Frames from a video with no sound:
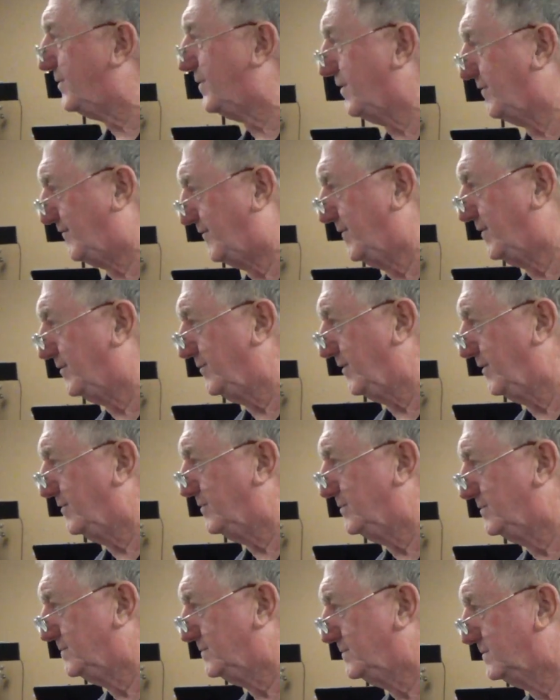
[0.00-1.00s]
going to fill
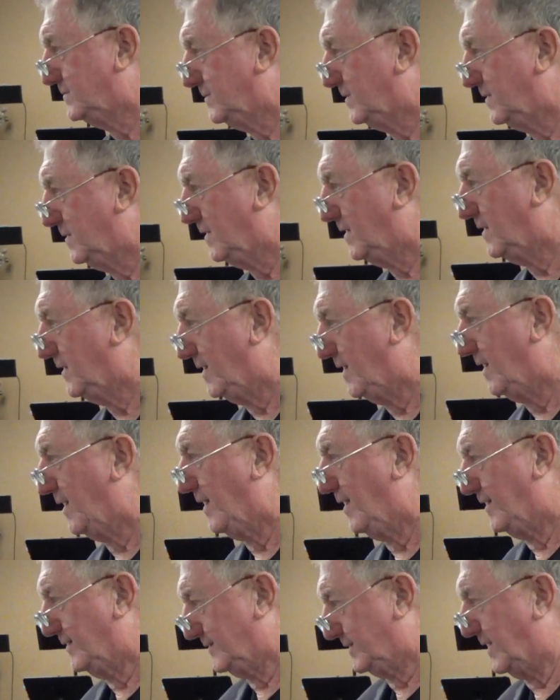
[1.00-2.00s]
you.
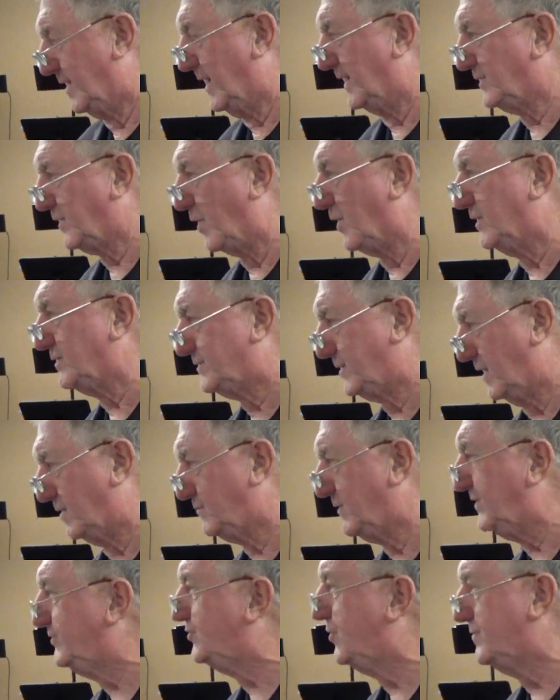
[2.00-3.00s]
Tonight the Lord said, I'm
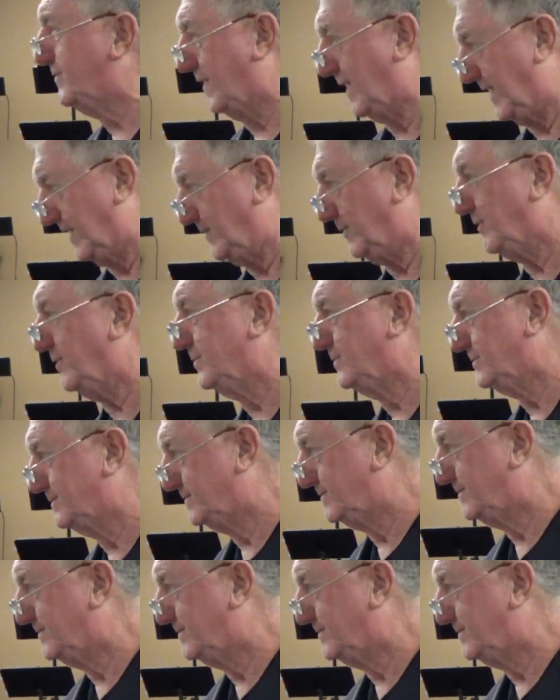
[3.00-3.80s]
rejuvenating you.